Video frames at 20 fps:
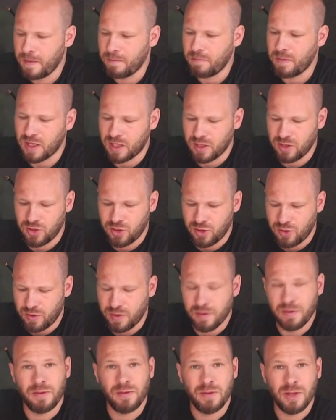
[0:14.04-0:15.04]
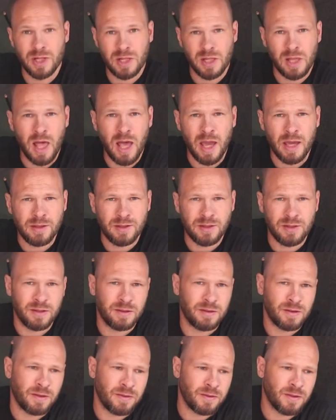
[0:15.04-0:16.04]
making sure that there's light
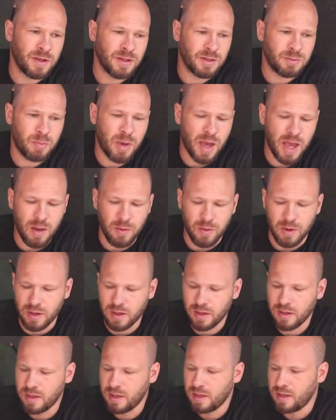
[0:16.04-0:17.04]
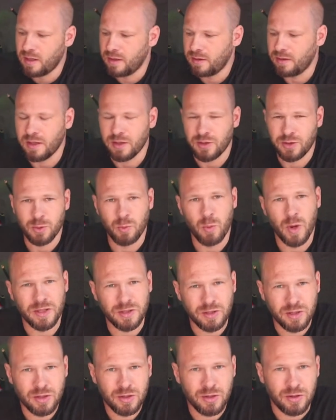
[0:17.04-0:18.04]
and that there's power, there's somewhere
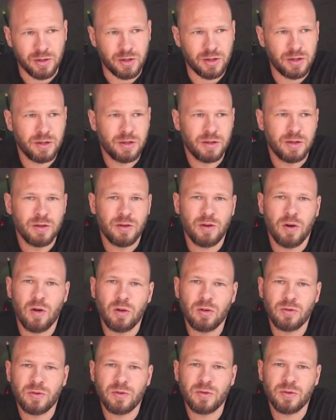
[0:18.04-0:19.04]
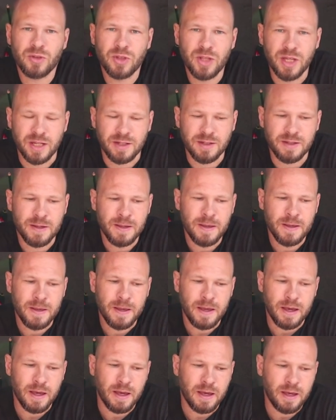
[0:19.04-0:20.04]
to cook, all of those things.
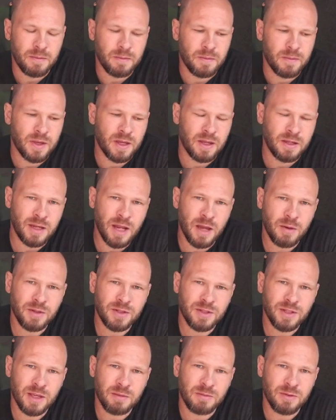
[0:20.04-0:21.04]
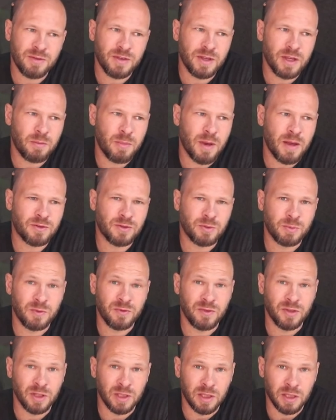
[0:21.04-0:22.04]
And now it's time to think about some
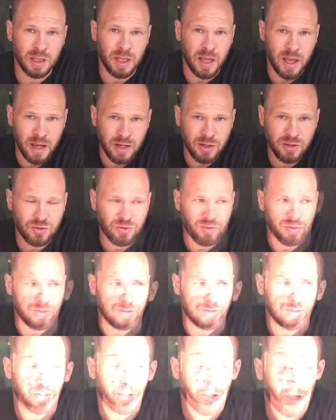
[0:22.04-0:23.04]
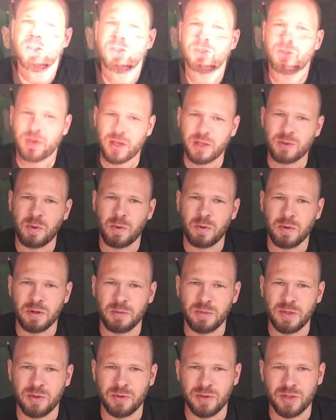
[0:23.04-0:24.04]
of the little extras. So that's what we're
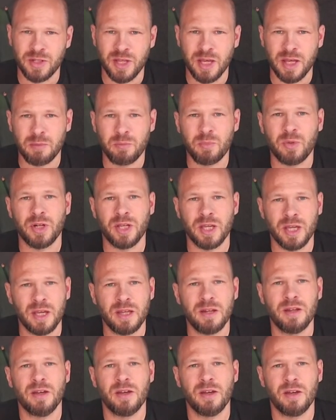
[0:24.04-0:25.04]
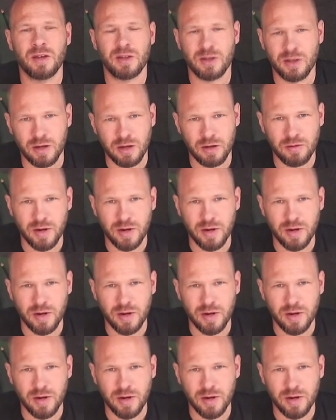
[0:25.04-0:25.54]
going to be doing today, putting in a car